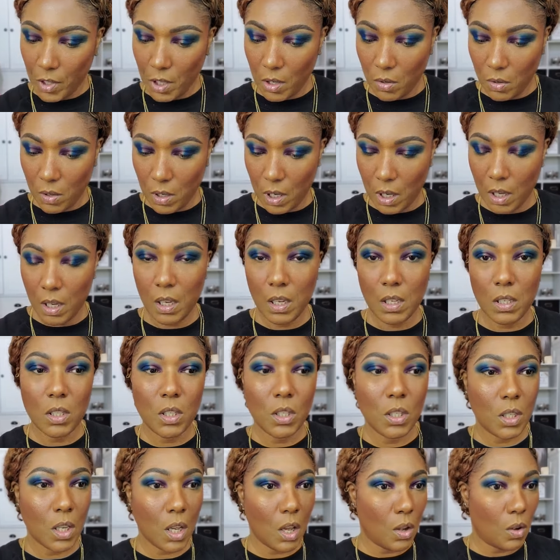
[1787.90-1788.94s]
Okay,
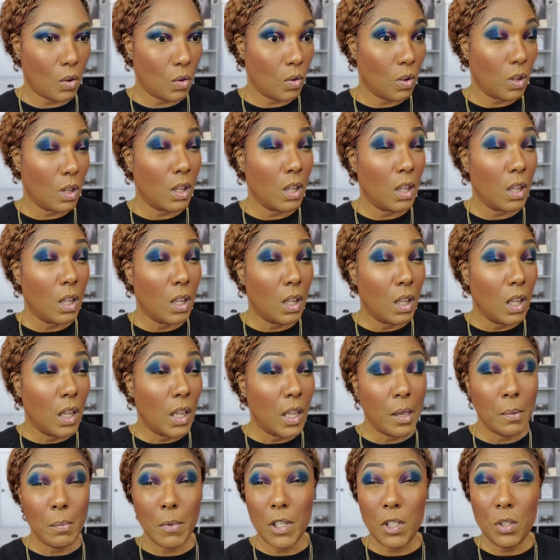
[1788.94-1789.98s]
so
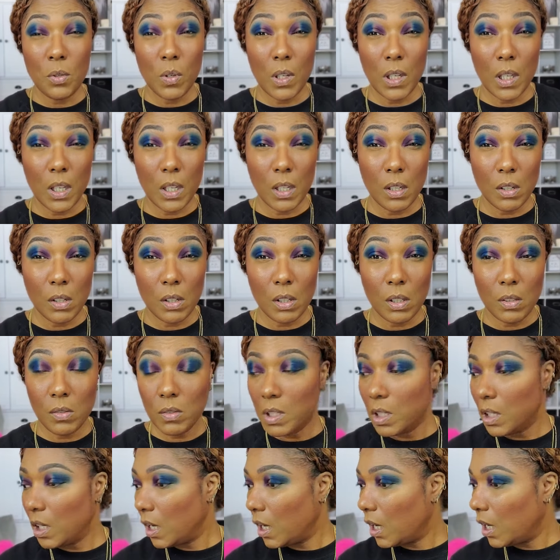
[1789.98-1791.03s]
Am I doing glitter glue
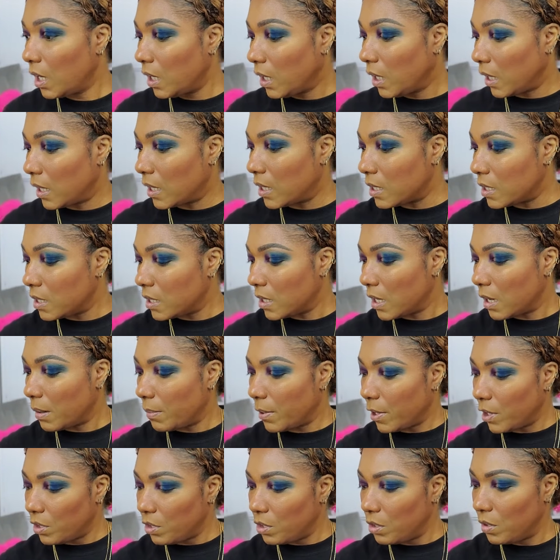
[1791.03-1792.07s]
today? Yes, I
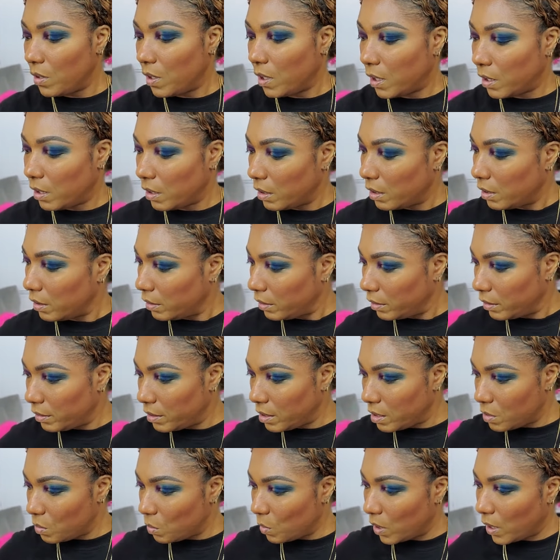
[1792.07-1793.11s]
better do glitter glue
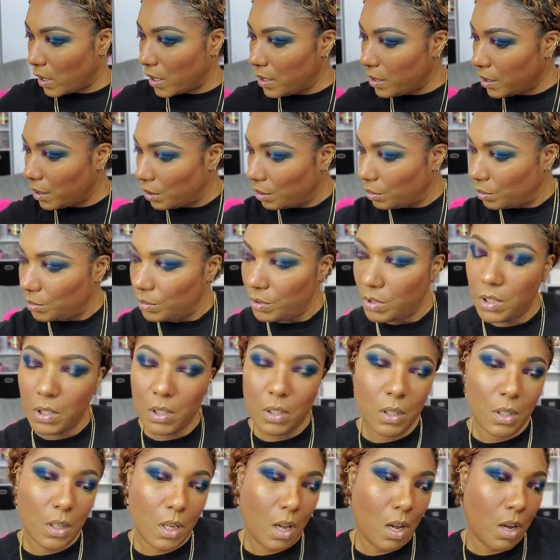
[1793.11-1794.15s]
because when I don't,
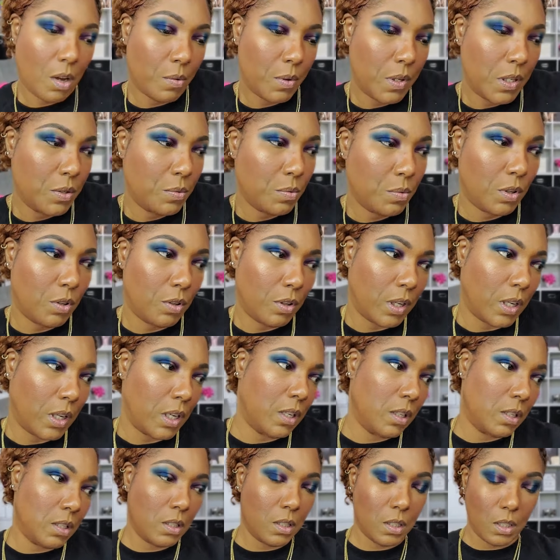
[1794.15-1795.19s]
I always regret
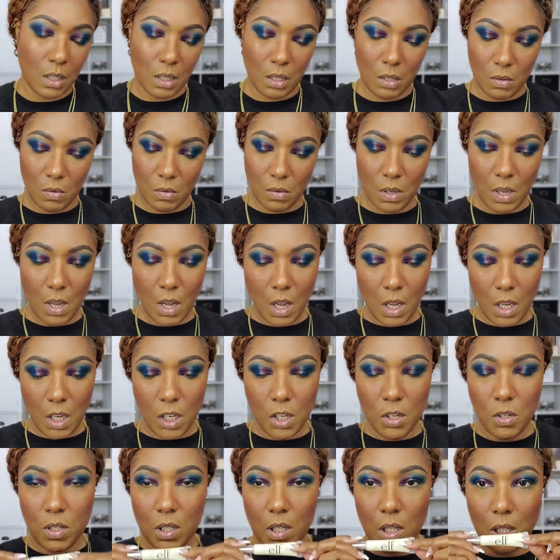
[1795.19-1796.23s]
it. So
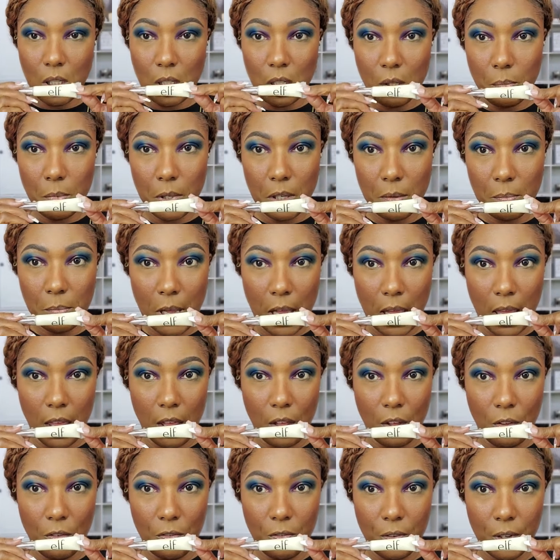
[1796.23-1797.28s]
using a little bit of my
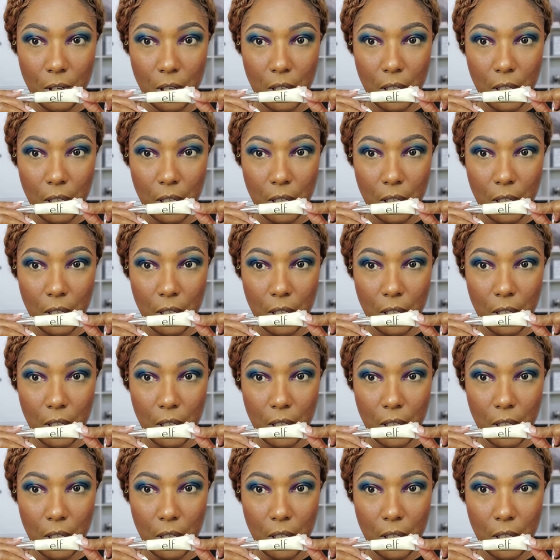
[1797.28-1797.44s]
e.l.f.